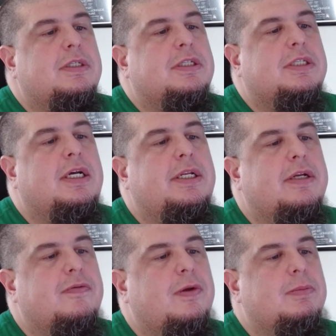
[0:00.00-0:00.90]
this idea
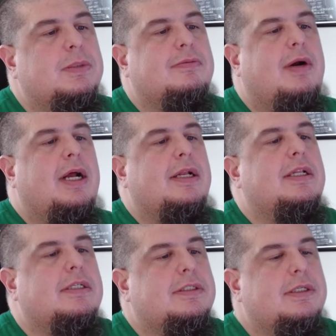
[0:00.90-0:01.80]
of him just riding
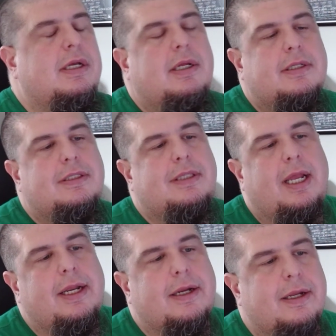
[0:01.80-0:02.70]
this
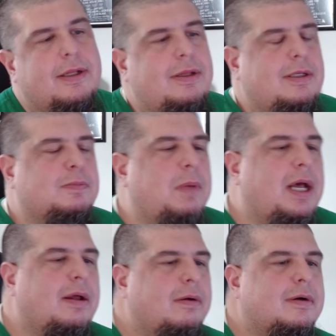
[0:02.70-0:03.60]
tank into this
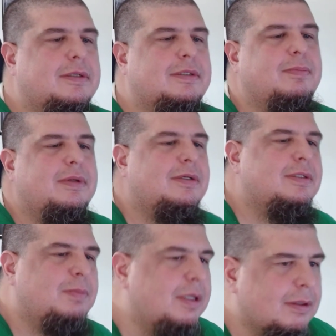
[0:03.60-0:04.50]
battle or something.
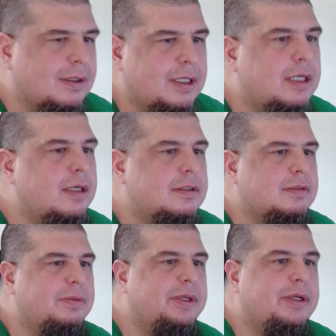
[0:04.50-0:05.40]
Just be hilarious
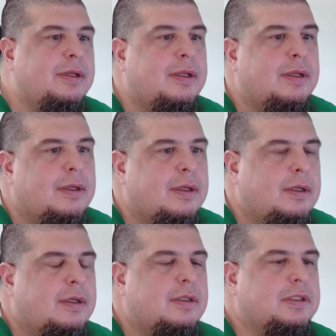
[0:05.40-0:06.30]
to me.
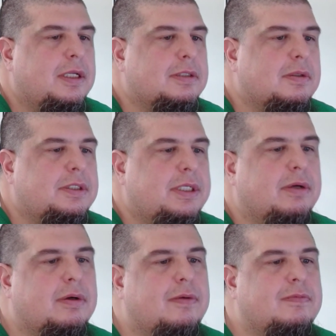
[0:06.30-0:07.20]
So that's where the channel
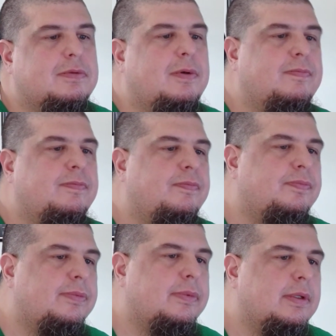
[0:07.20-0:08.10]
comes
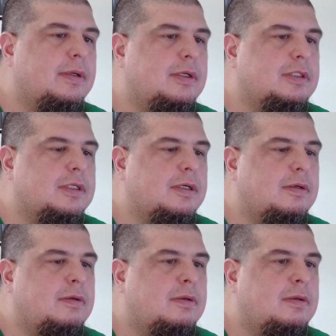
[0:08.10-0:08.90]
from. And so,